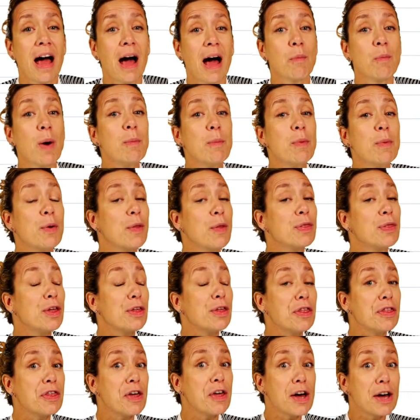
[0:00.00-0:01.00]
And when we're on
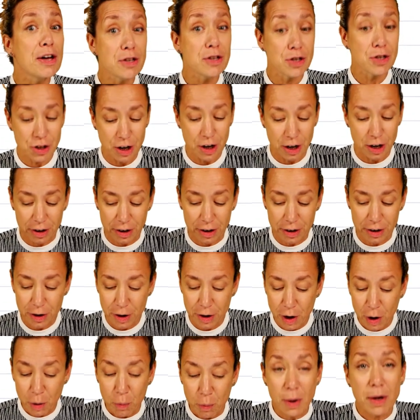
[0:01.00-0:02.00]
the third chunk,
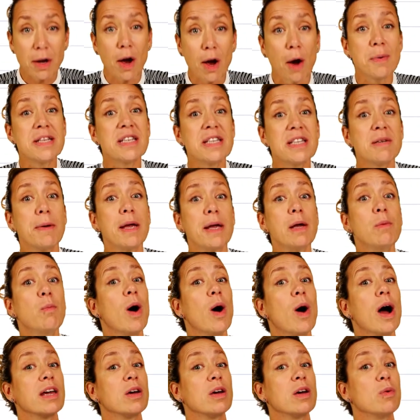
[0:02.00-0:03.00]
we're going to be
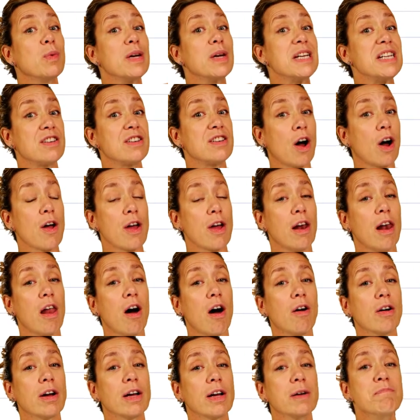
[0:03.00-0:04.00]
working with
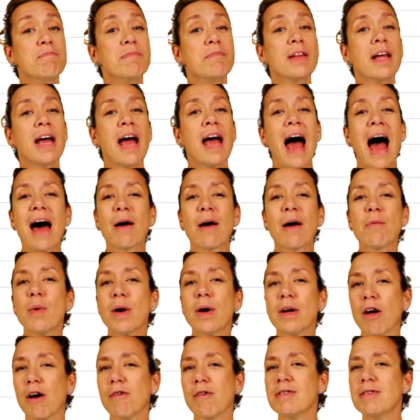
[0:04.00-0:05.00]
dialogue, and
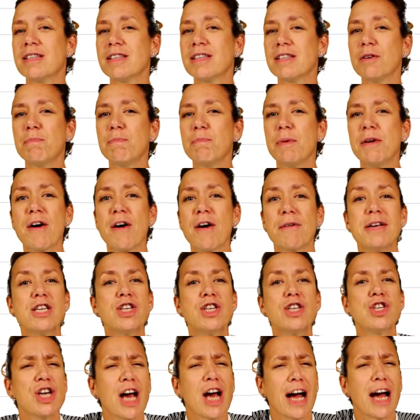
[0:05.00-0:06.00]
we're going to be very
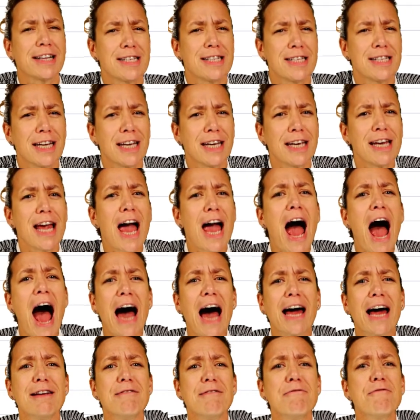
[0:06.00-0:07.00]
chatty
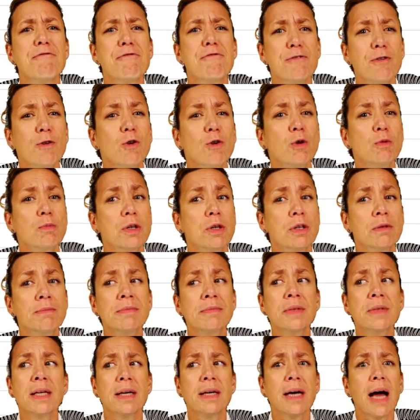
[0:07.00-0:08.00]
and informal.
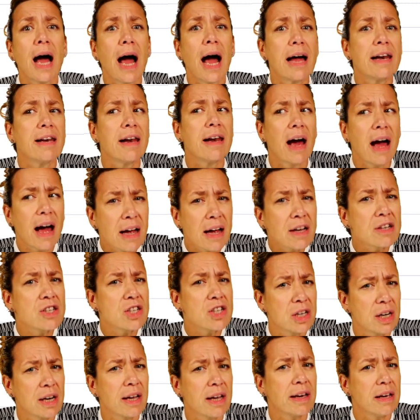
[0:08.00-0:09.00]
And
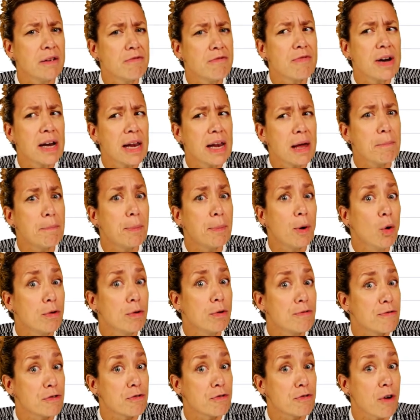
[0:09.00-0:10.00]
actually, really
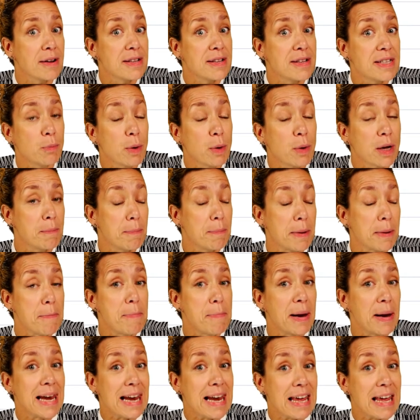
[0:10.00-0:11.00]
important for writing, we're going to be
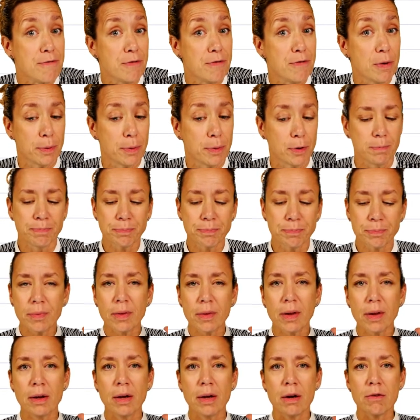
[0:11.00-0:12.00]
believable.
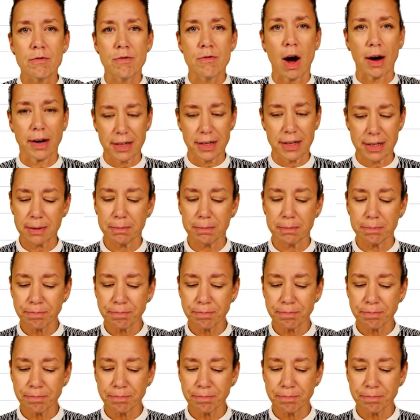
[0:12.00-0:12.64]
Right,